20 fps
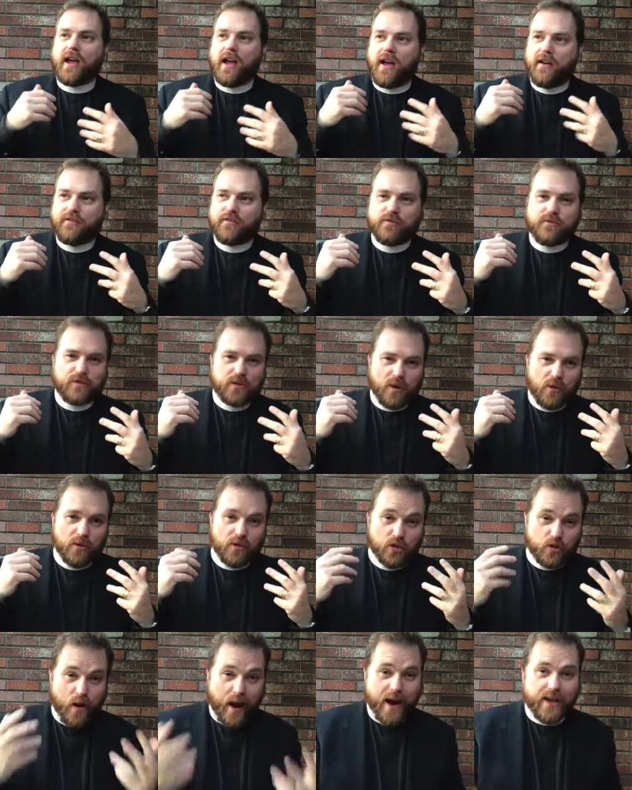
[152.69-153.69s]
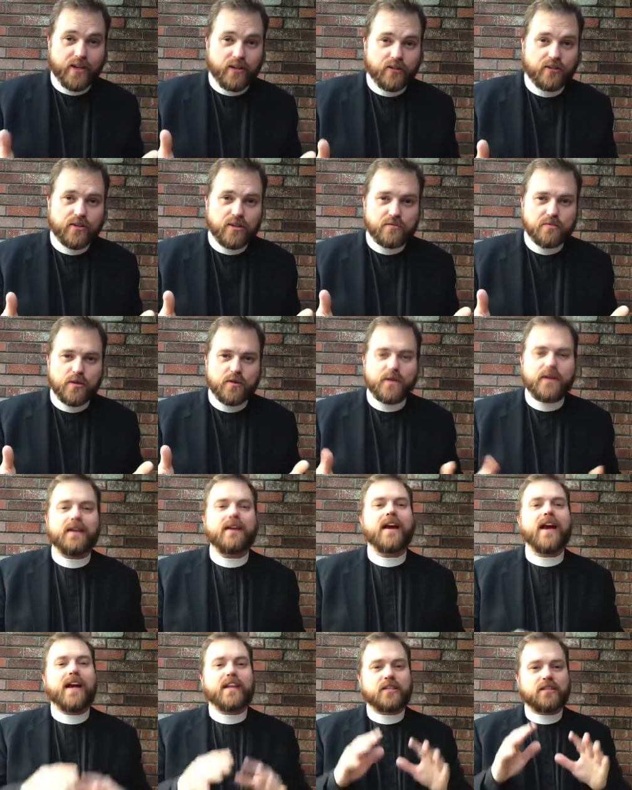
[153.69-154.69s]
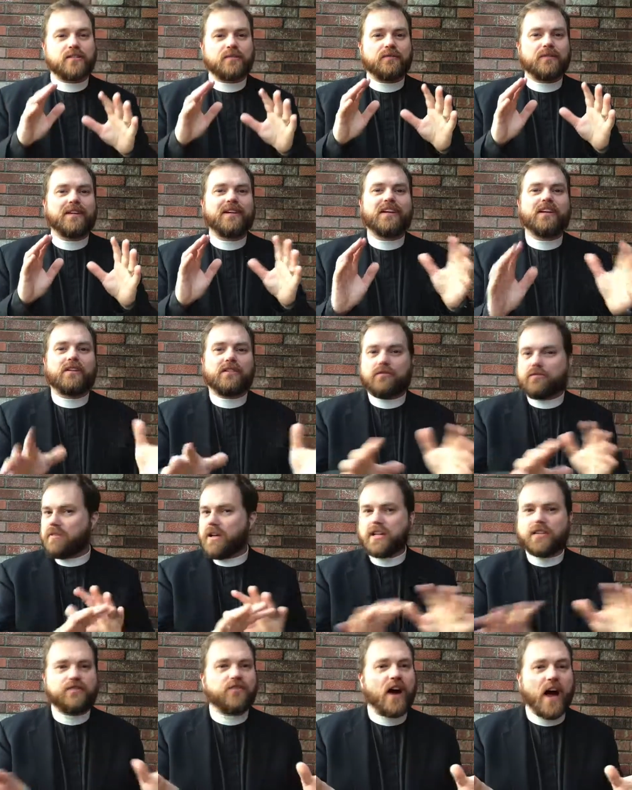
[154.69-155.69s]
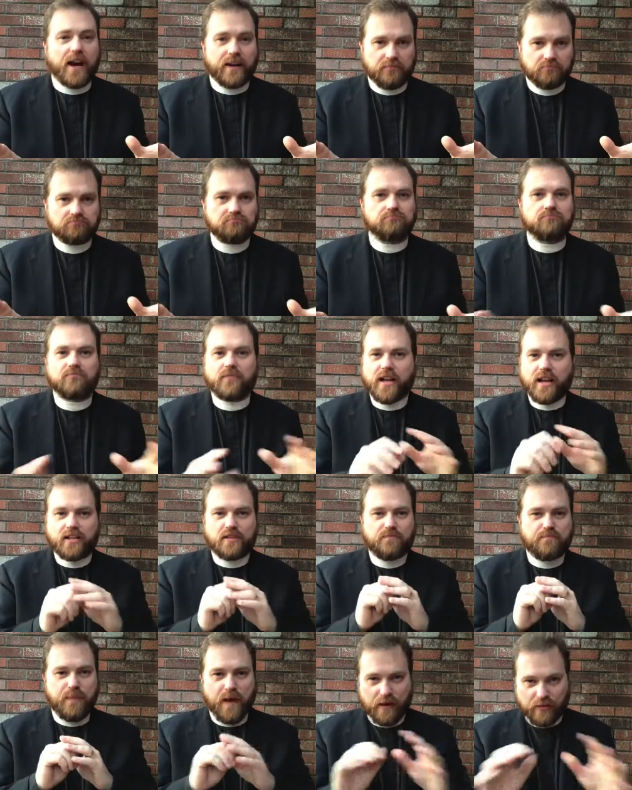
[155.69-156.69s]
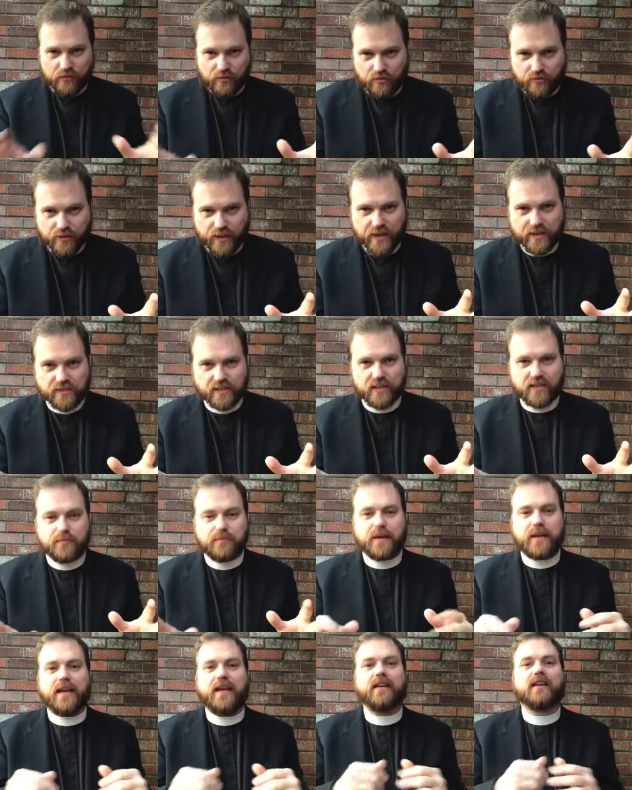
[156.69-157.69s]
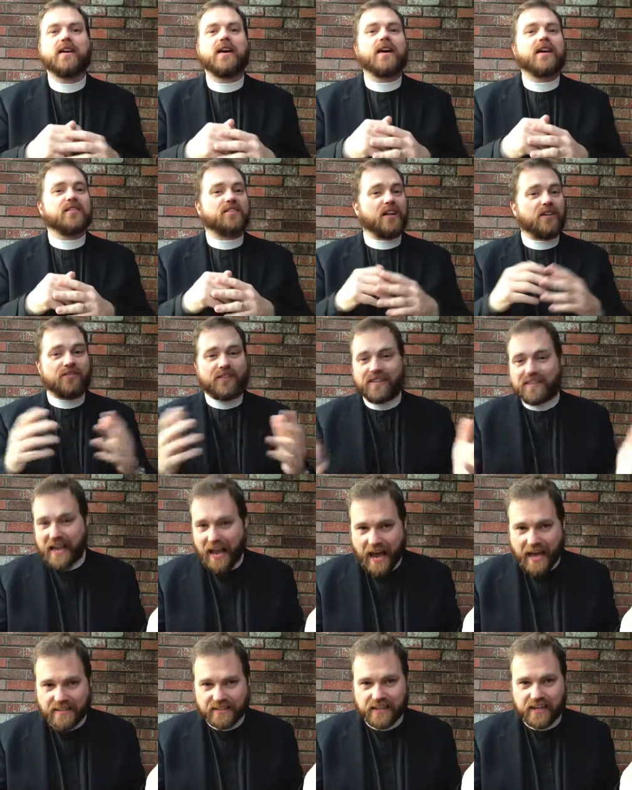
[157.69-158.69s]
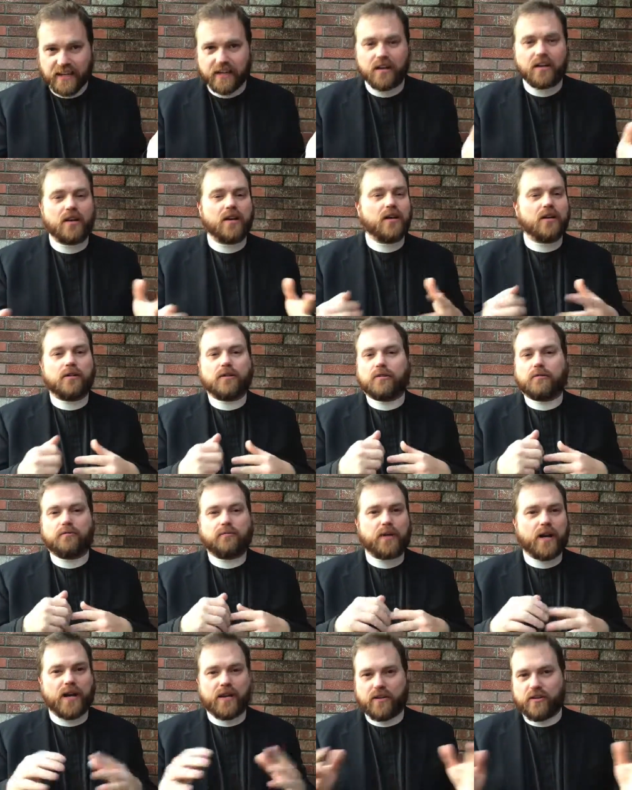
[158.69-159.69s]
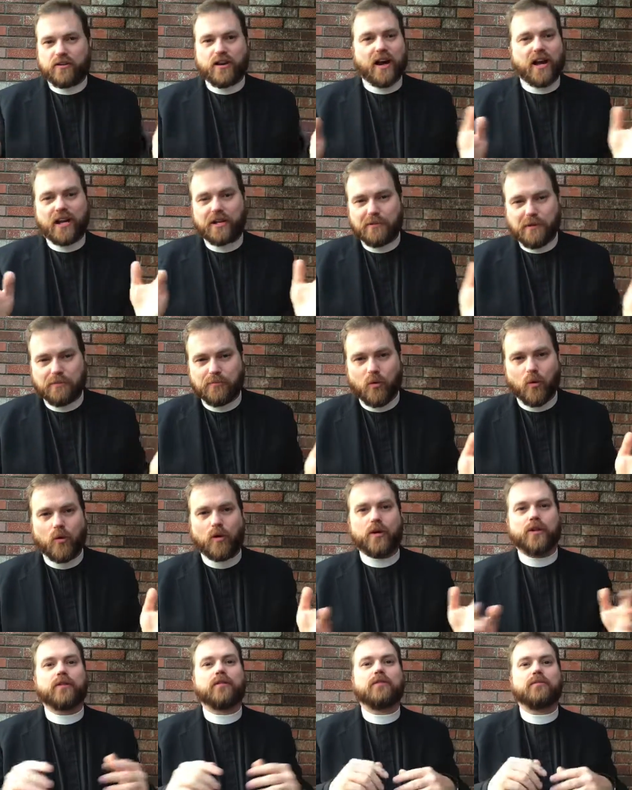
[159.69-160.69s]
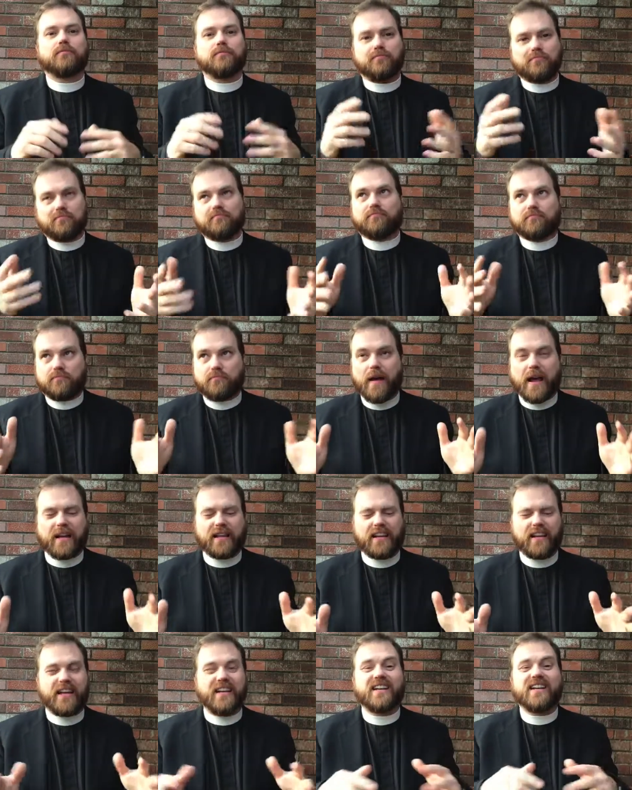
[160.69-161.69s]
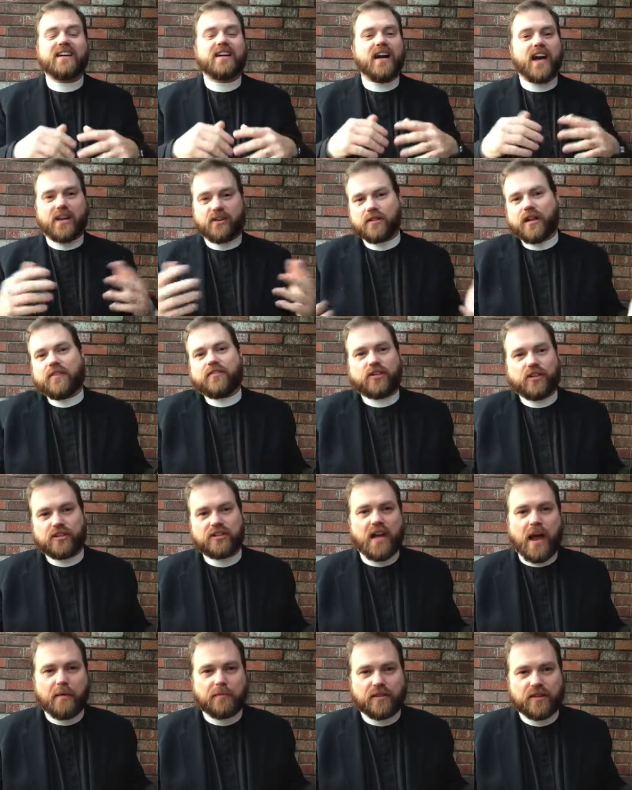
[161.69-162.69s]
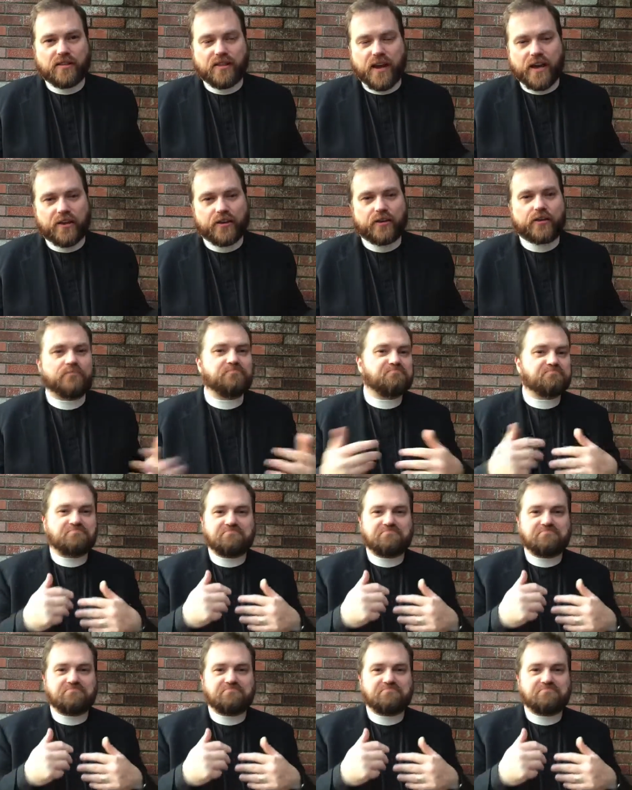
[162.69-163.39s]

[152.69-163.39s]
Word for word: If someone's dragging you to this movie, it's it's fine. It's better than you think it's going to be. It's not fantastic, but you're not going to be bored mainly, and you'll have a good time in the theater.